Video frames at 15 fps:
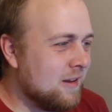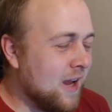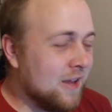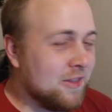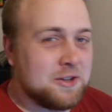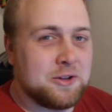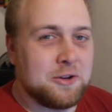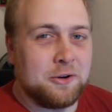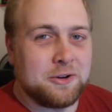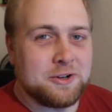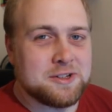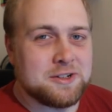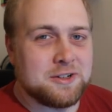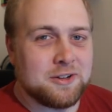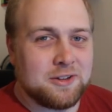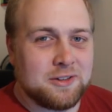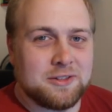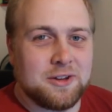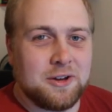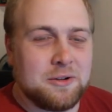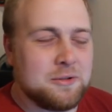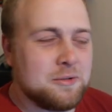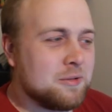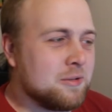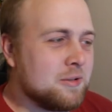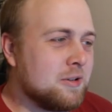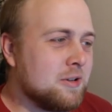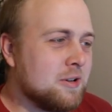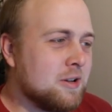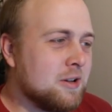And the dog just looks so...
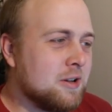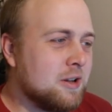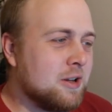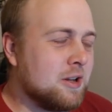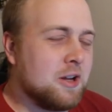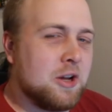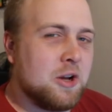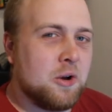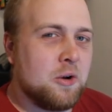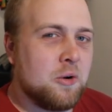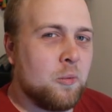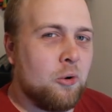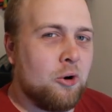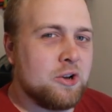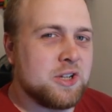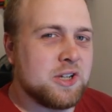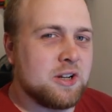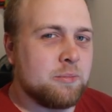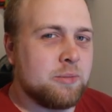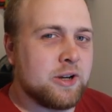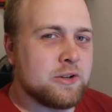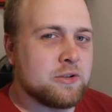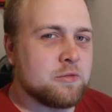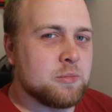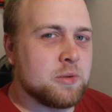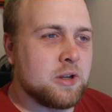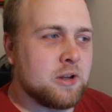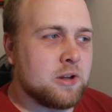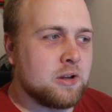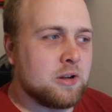Why are you taking a picture of
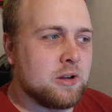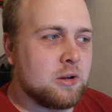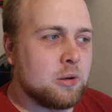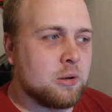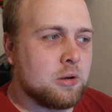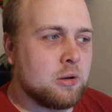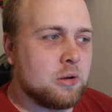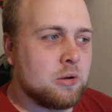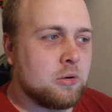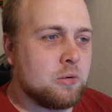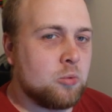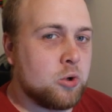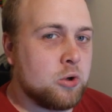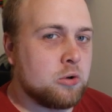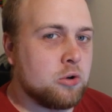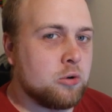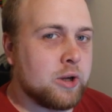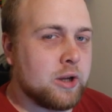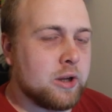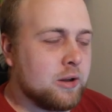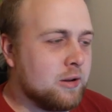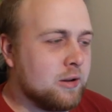me? What are you doing?